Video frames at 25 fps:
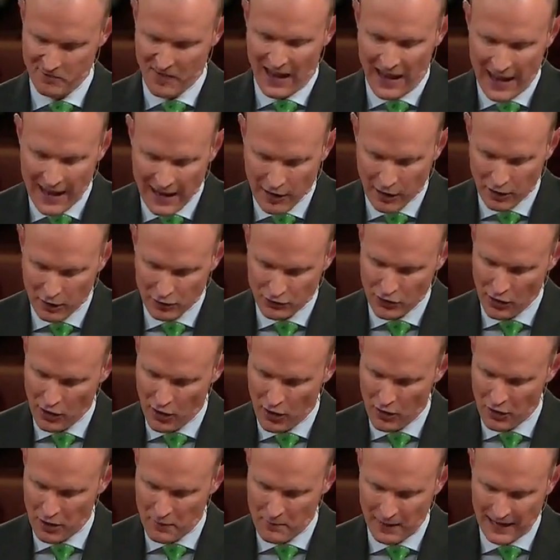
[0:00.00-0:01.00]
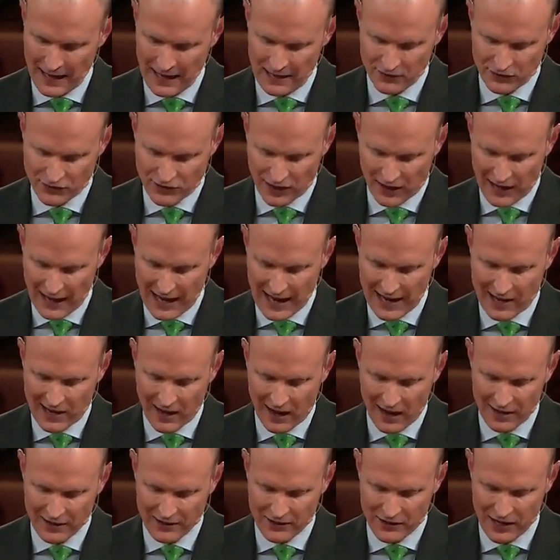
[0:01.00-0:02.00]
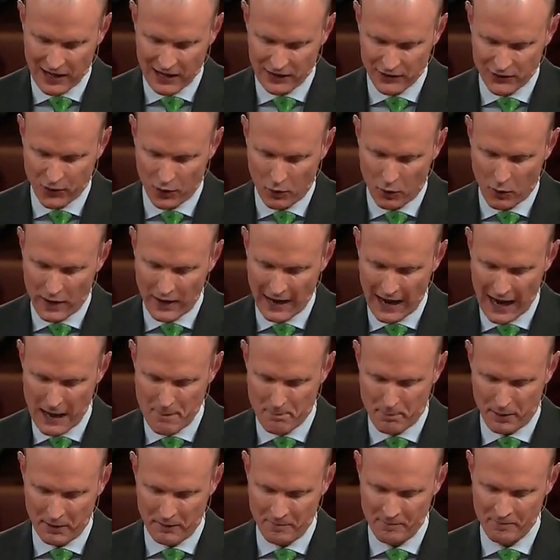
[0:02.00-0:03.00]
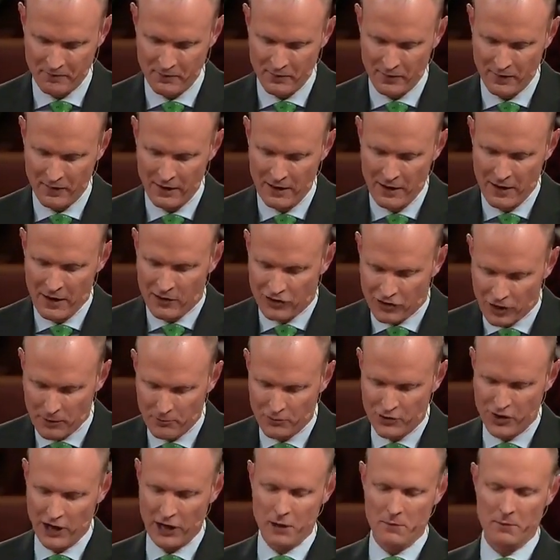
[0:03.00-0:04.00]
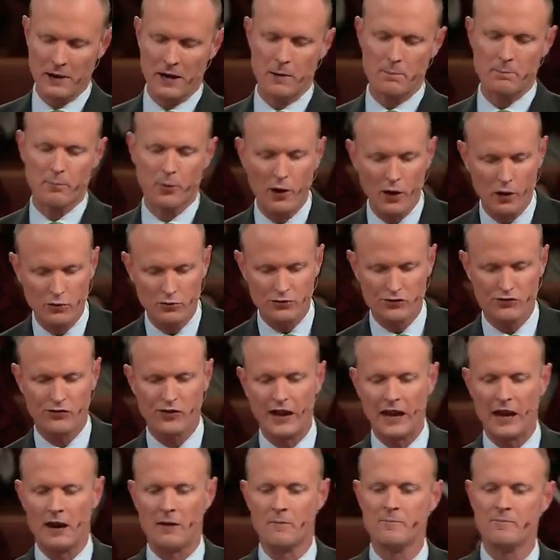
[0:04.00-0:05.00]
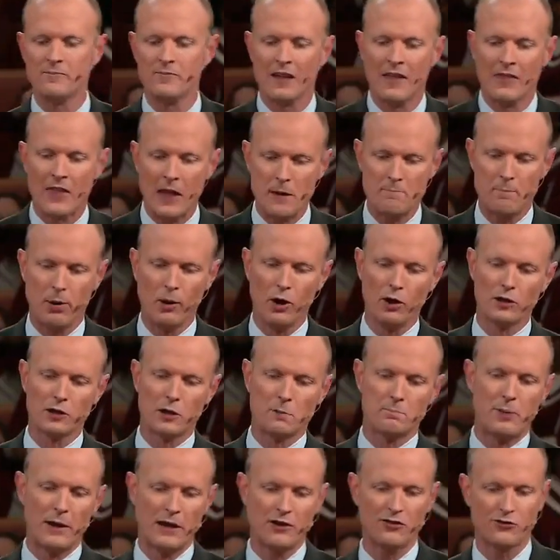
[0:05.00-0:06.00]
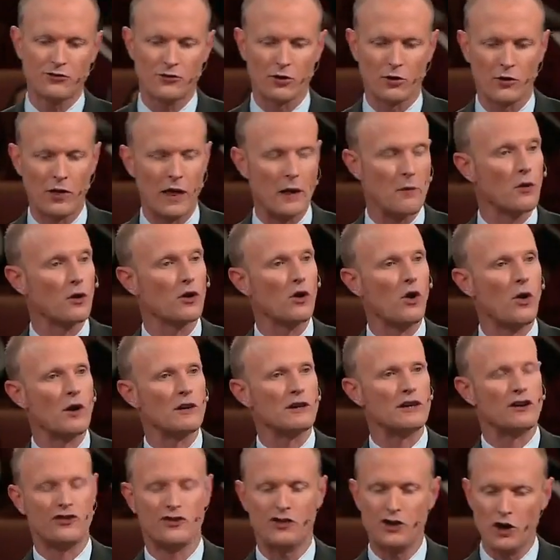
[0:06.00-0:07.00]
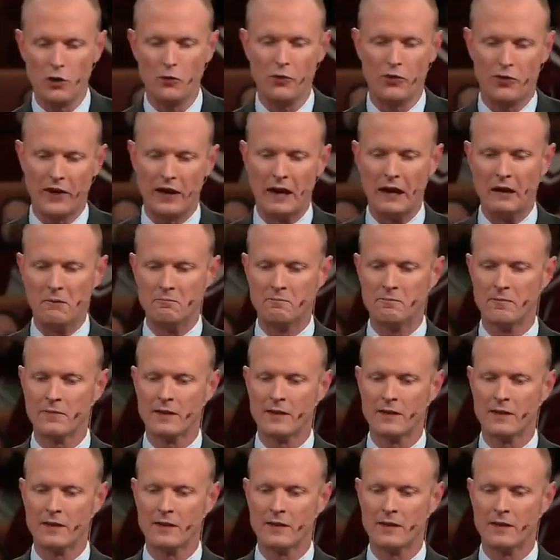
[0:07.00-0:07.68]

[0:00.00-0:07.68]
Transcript: He goes on and begins to lay context for what happened. Some gentlemen approached them. They pulled a pistol. They were going to shoot them.